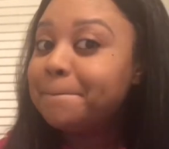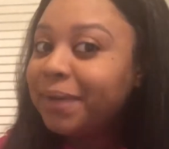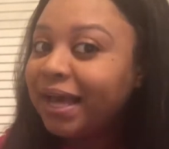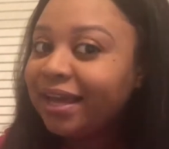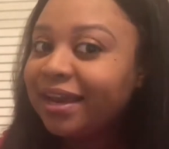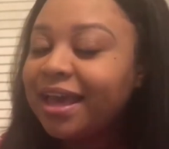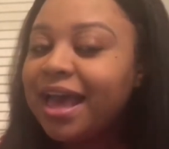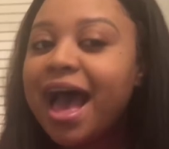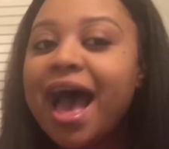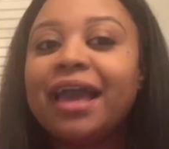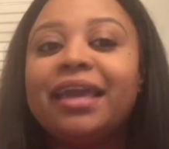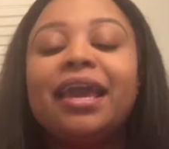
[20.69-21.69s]
But
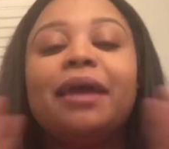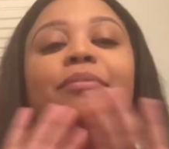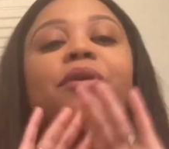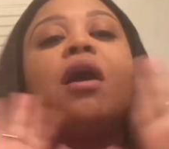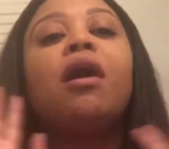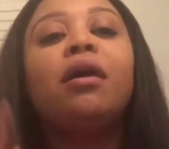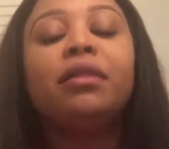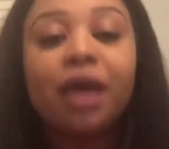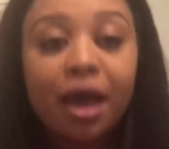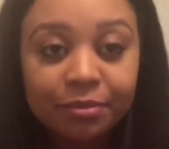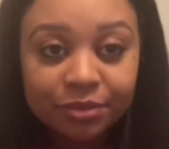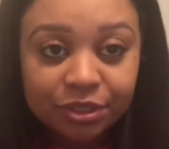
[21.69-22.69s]
I kept all
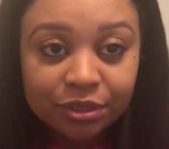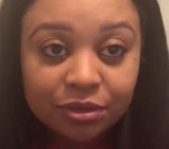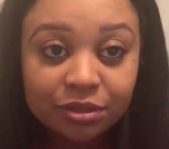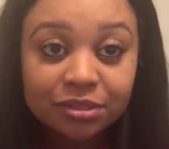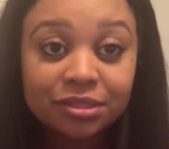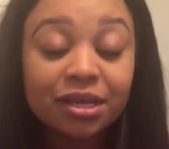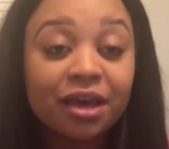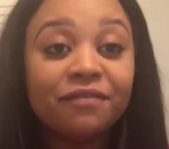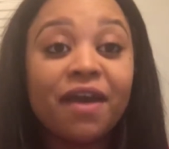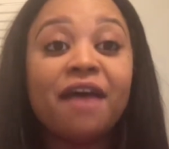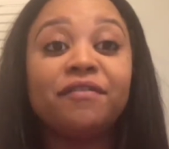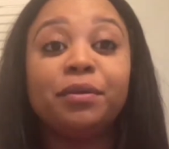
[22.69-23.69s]
the obstacles
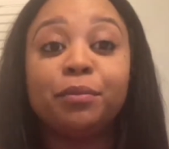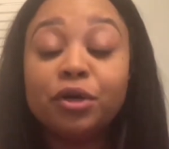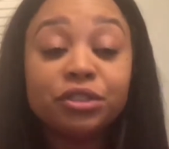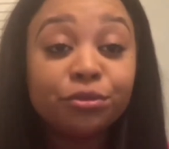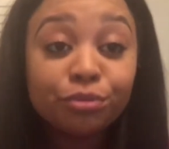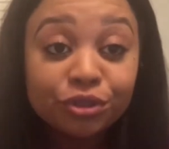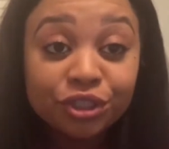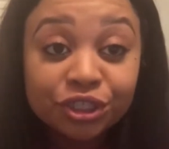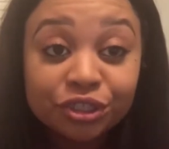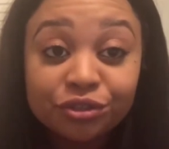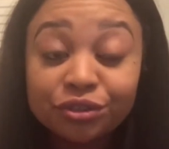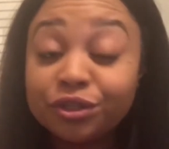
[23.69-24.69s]
of having multiple
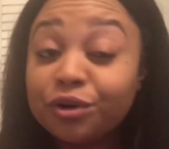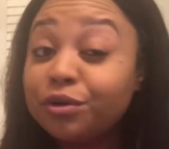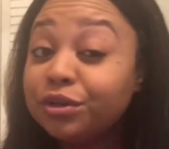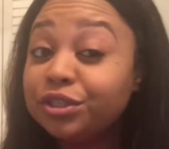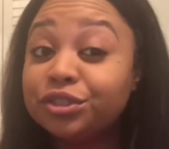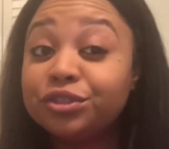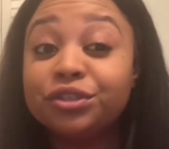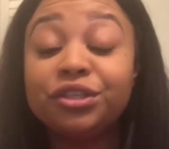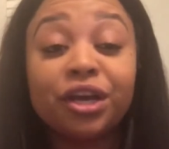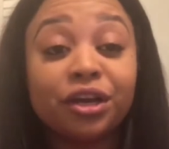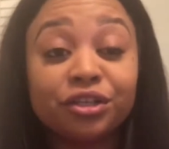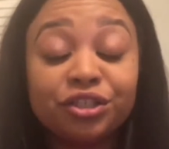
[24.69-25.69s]
children, older
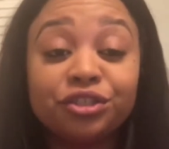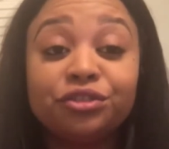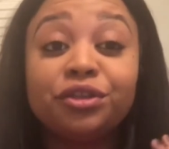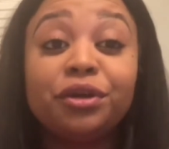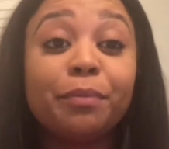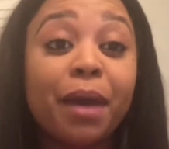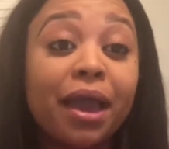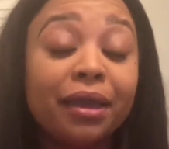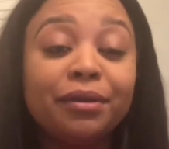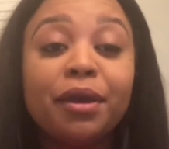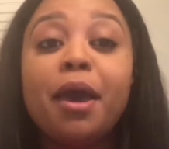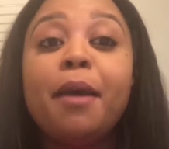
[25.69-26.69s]
children, younger children in
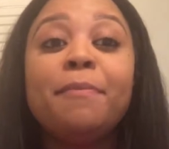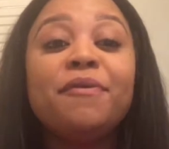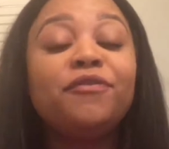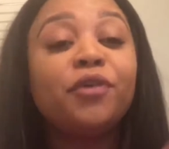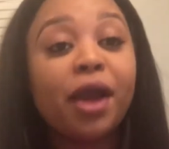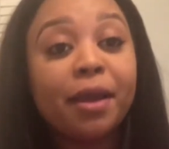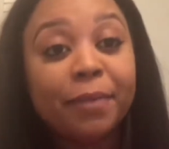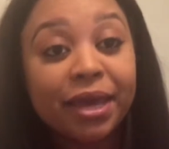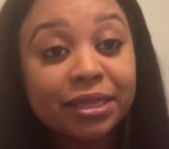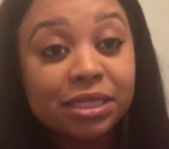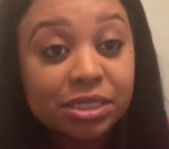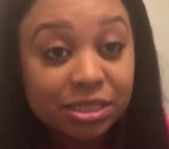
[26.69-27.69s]
mind before I
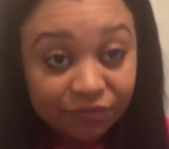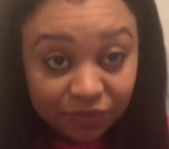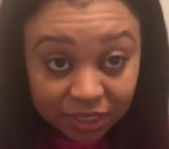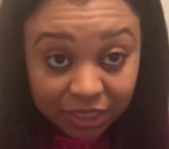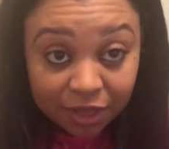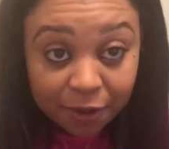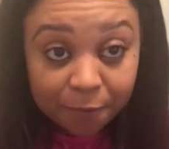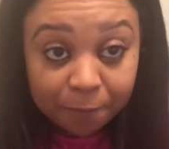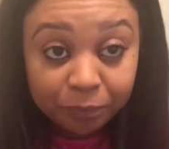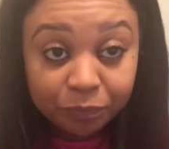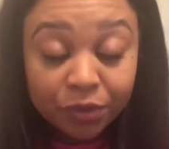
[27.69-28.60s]
made this video.